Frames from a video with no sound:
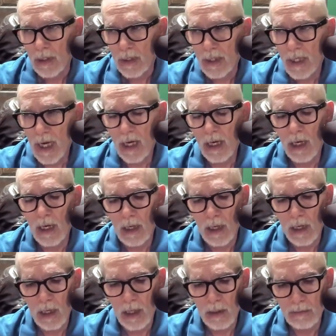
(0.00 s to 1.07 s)
yeah,
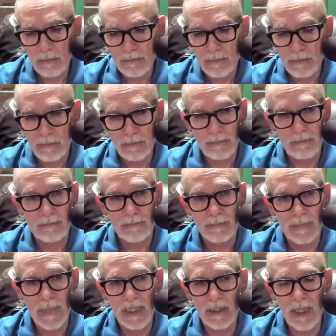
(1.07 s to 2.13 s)

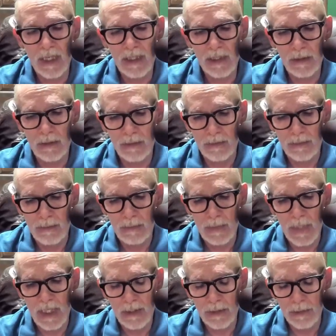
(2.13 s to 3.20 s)
that's
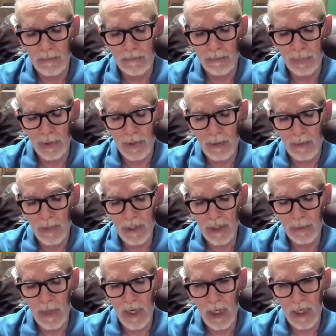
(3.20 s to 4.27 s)
pretty
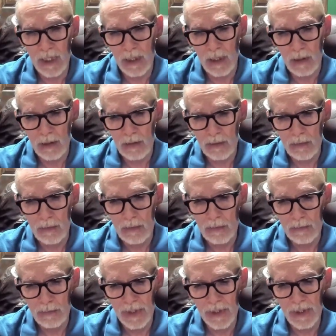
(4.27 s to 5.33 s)
much my
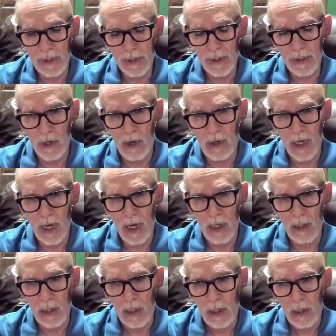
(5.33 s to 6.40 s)
position on
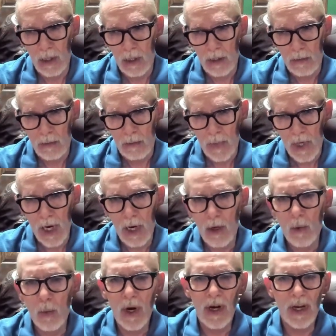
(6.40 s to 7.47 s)
that.
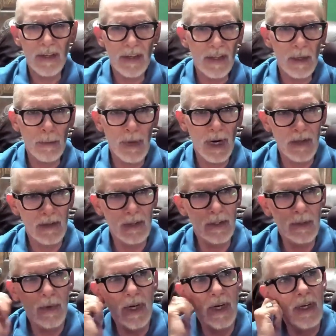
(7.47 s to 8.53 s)
And think about it
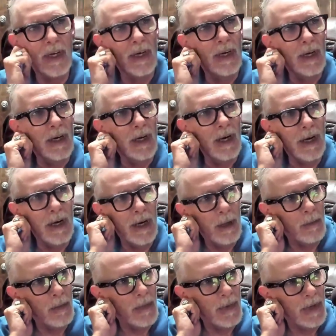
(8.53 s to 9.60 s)
this way.
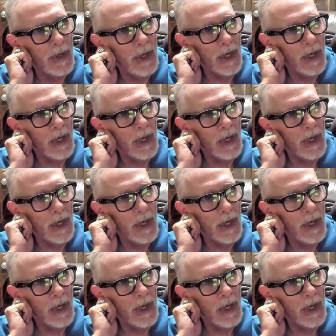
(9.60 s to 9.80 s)
And